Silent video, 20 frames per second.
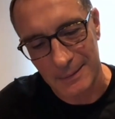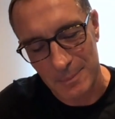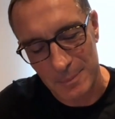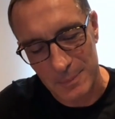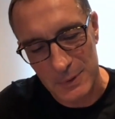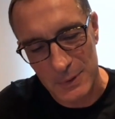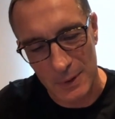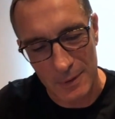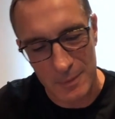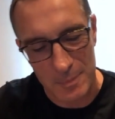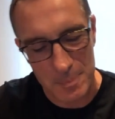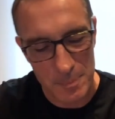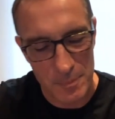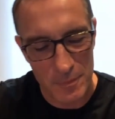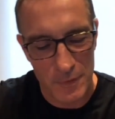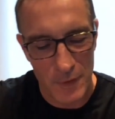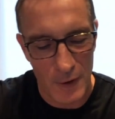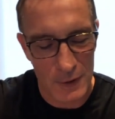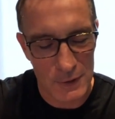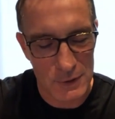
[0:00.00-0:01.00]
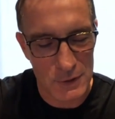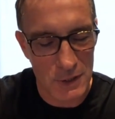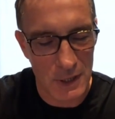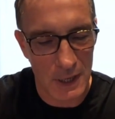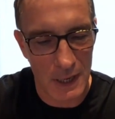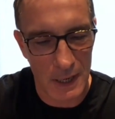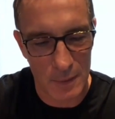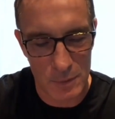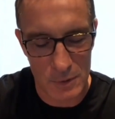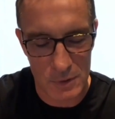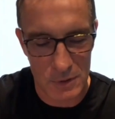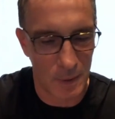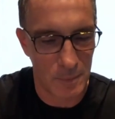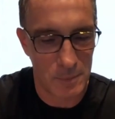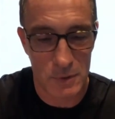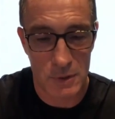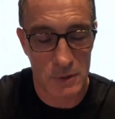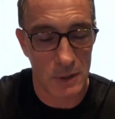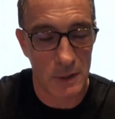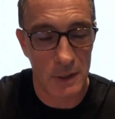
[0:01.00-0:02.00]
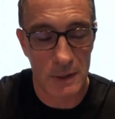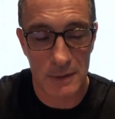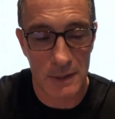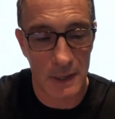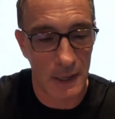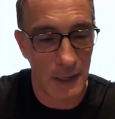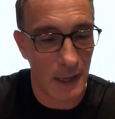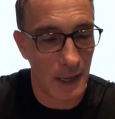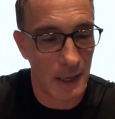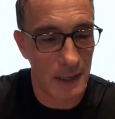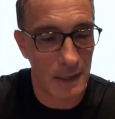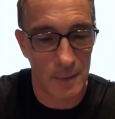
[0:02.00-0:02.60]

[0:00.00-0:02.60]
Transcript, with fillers: sort of first year was I'm just going to dig in.